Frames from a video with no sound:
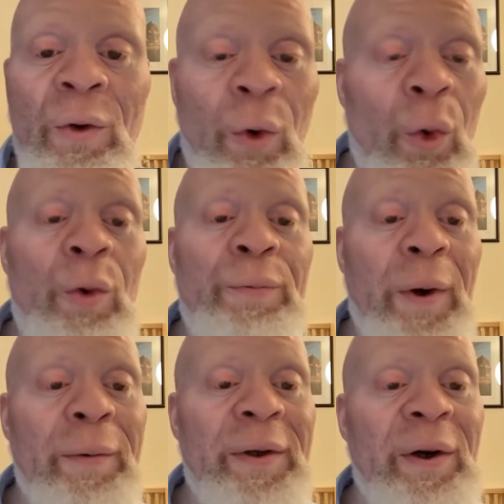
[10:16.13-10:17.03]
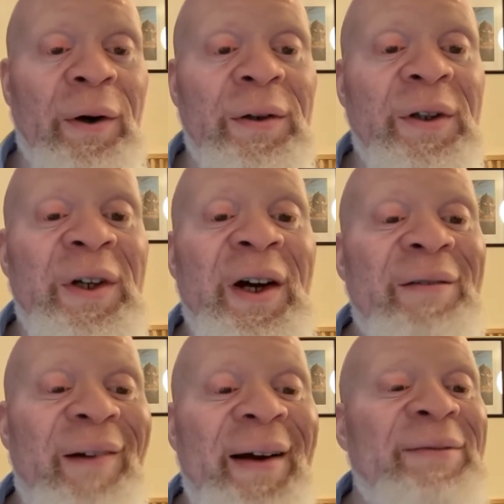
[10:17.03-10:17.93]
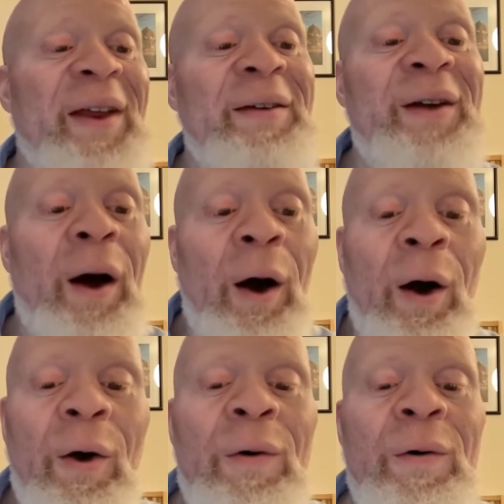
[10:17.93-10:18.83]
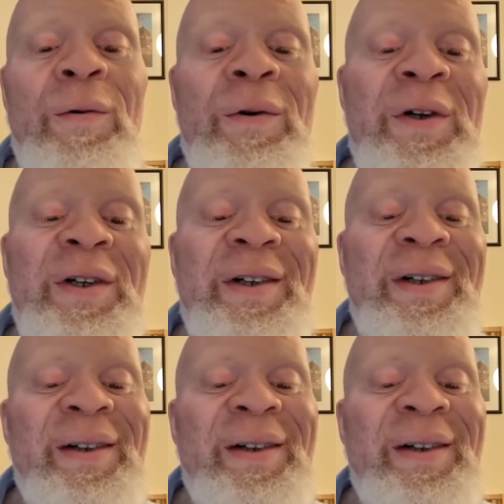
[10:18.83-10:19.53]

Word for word: All very odd, right? The, the whole